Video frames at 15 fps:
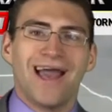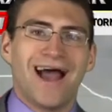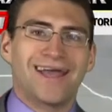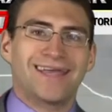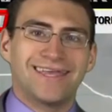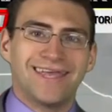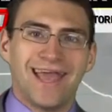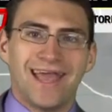
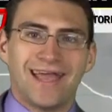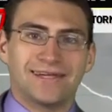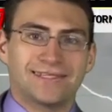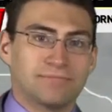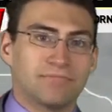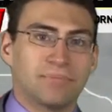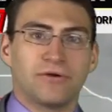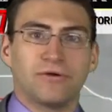again,
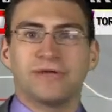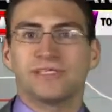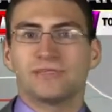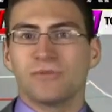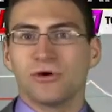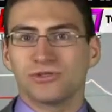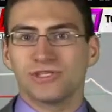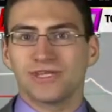some periods of
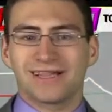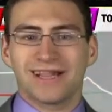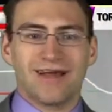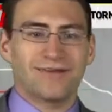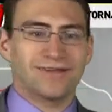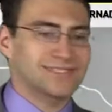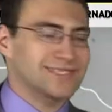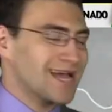mostly
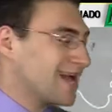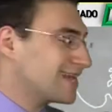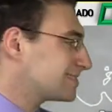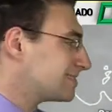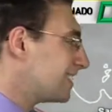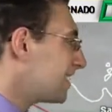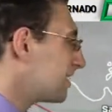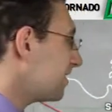cloudy skies,
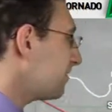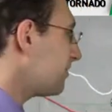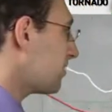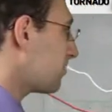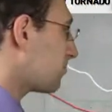then even